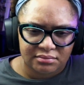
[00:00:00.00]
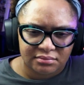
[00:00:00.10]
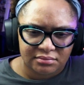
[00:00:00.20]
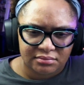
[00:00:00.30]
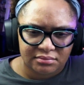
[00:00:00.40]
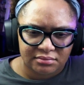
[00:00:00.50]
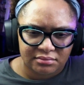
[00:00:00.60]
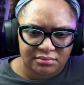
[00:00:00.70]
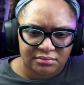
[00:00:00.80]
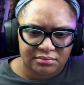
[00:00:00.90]

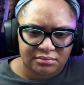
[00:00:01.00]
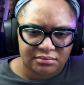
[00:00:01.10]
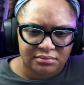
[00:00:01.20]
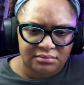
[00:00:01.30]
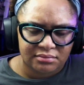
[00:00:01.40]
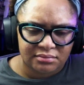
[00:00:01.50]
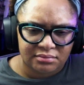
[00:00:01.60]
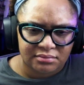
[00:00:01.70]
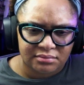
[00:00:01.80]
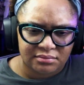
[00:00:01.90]

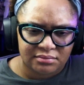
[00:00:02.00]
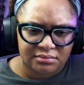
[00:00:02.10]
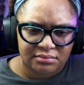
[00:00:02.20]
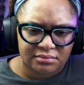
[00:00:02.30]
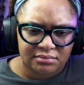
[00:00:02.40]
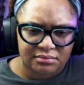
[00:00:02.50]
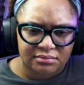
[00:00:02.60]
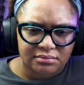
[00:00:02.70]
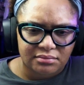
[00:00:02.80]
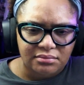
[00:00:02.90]

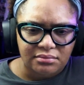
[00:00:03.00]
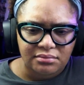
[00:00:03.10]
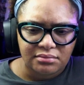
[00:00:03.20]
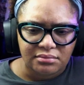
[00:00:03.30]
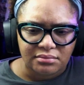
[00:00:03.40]
Nobody speaks.